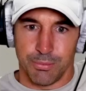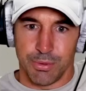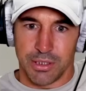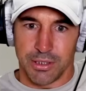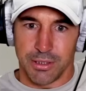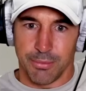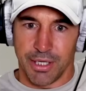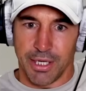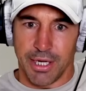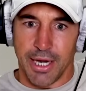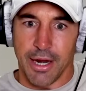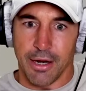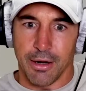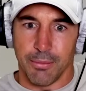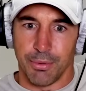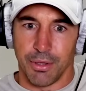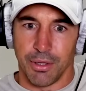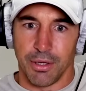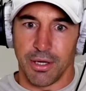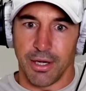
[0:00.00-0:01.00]
some
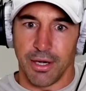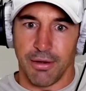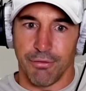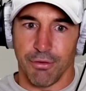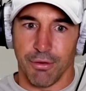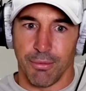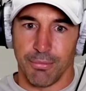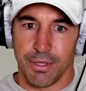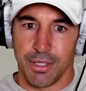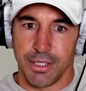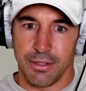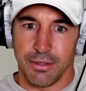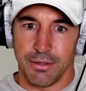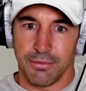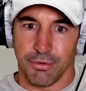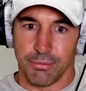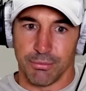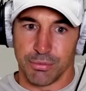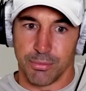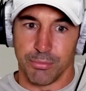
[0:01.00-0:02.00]
accountability from
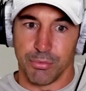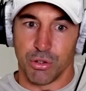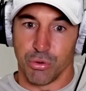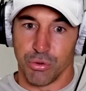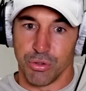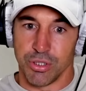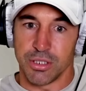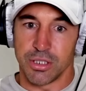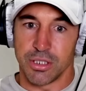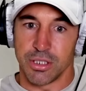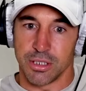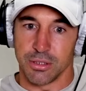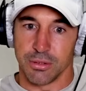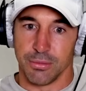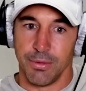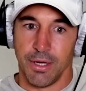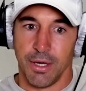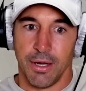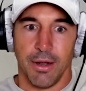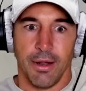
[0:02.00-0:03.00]
some
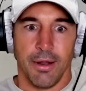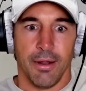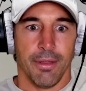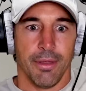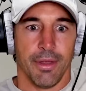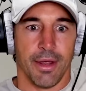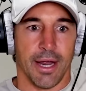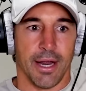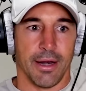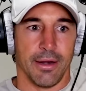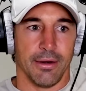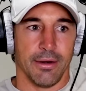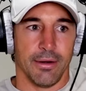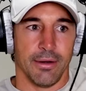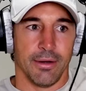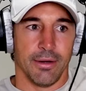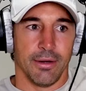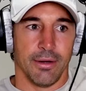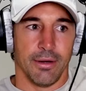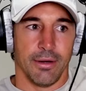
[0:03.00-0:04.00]
criticism that
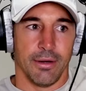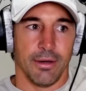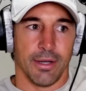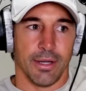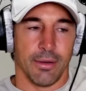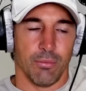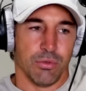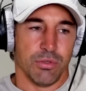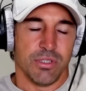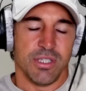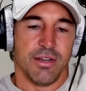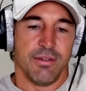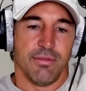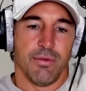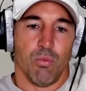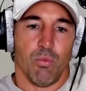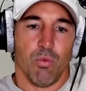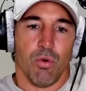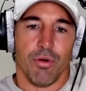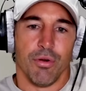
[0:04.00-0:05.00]
wasn't
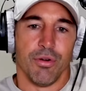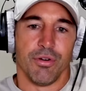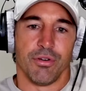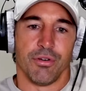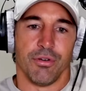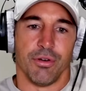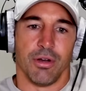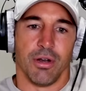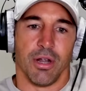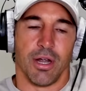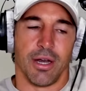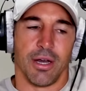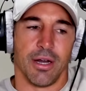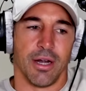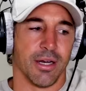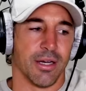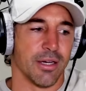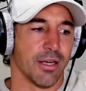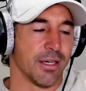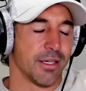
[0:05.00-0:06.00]
even warranted. Like,
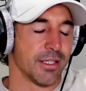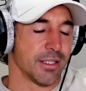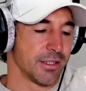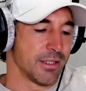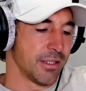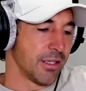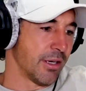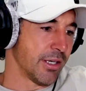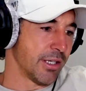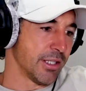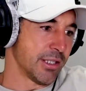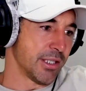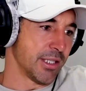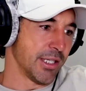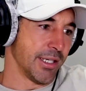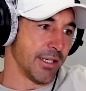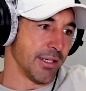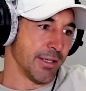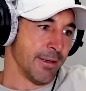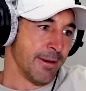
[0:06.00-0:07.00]
I just
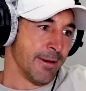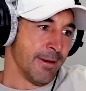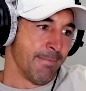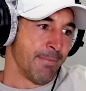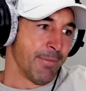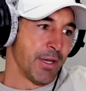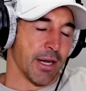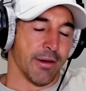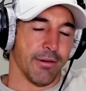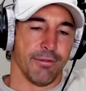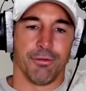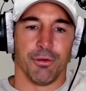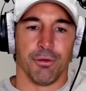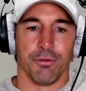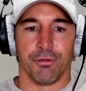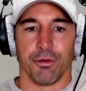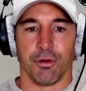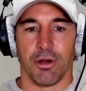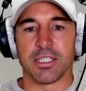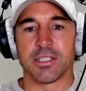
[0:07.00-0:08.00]
think,
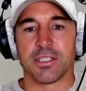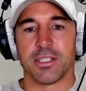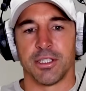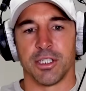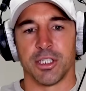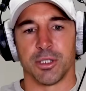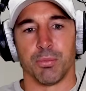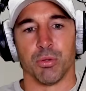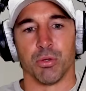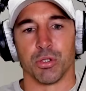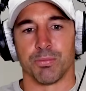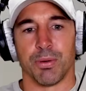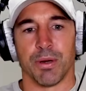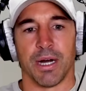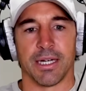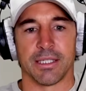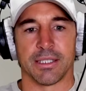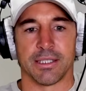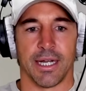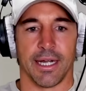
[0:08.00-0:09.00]
for us to just push
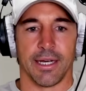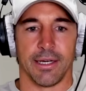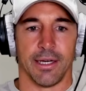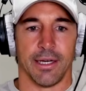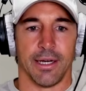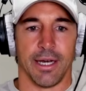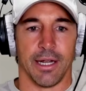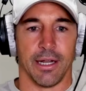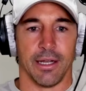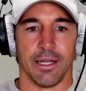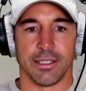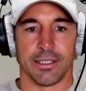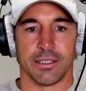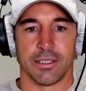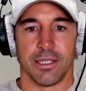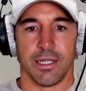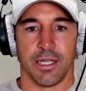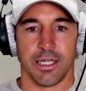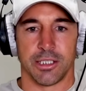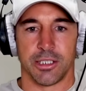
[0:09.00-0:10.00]
past that and now
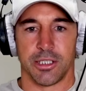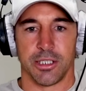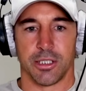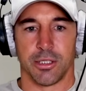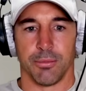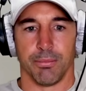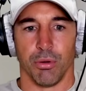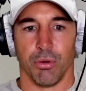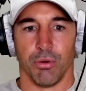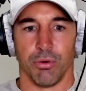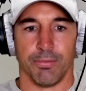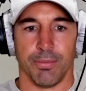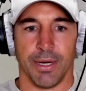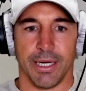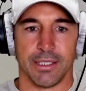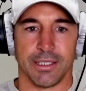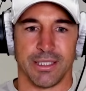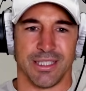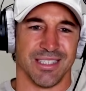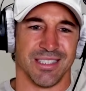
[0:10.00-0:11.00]
let's just applaud
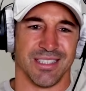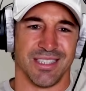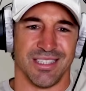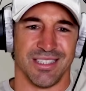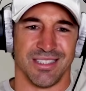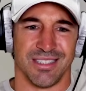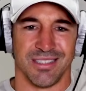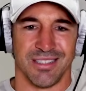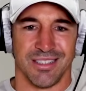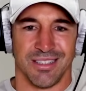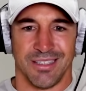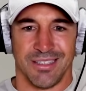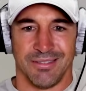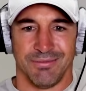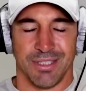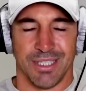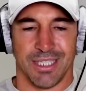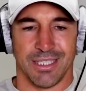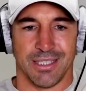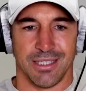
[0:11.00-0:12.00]
Benji is
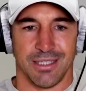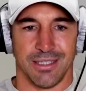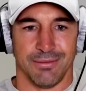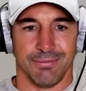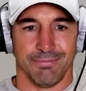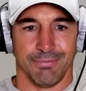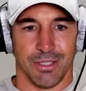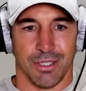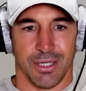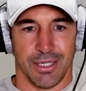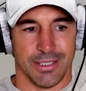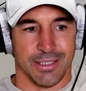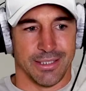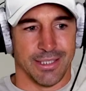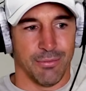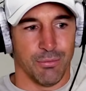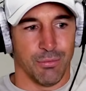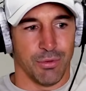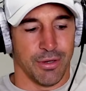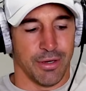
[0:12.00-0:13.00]

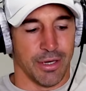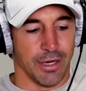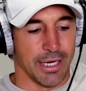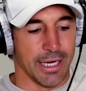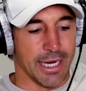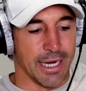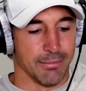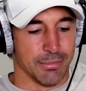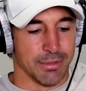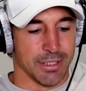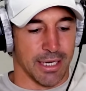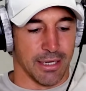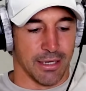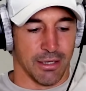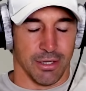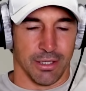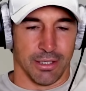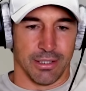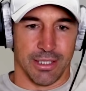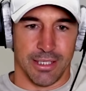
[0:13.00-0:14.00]
that where our game's at?
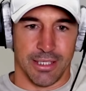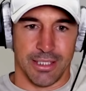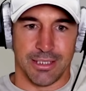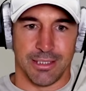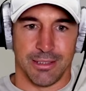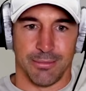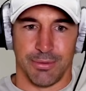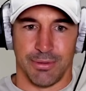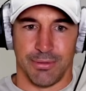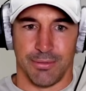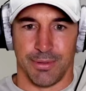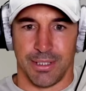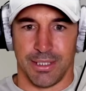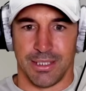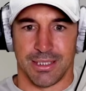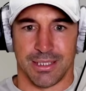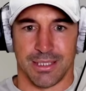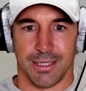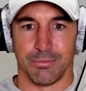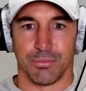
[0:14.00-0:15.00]
Like, there needs to be
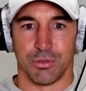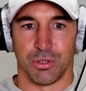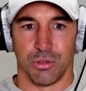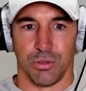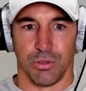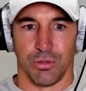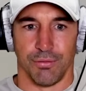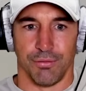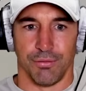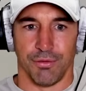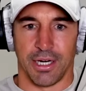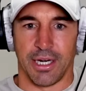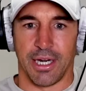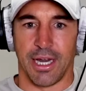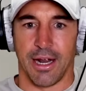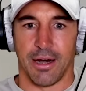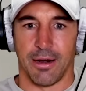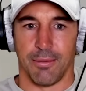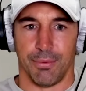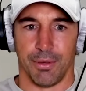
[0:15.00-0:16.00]
some sort of
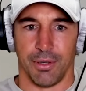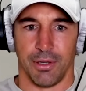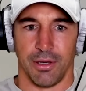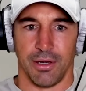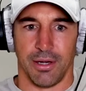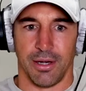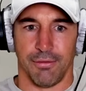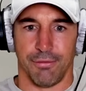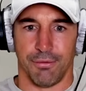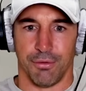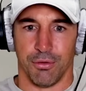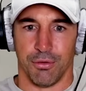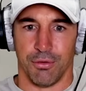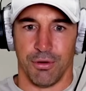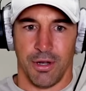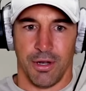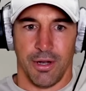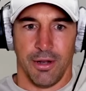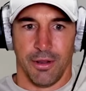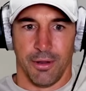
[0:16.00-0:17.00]
accountability for
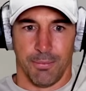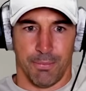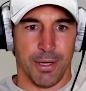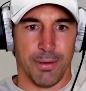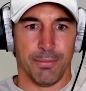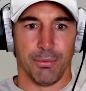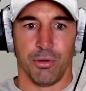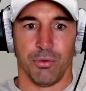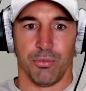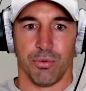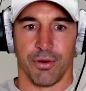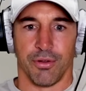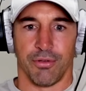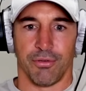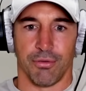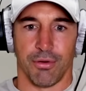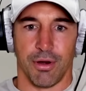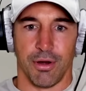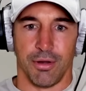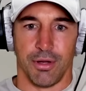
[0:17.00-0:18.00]
the people who want to
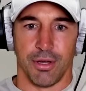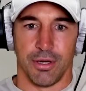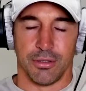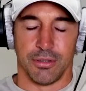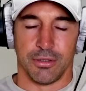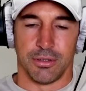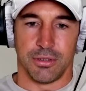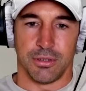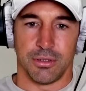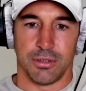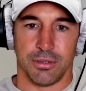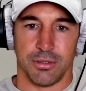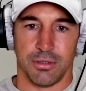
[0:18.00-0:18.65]
throw those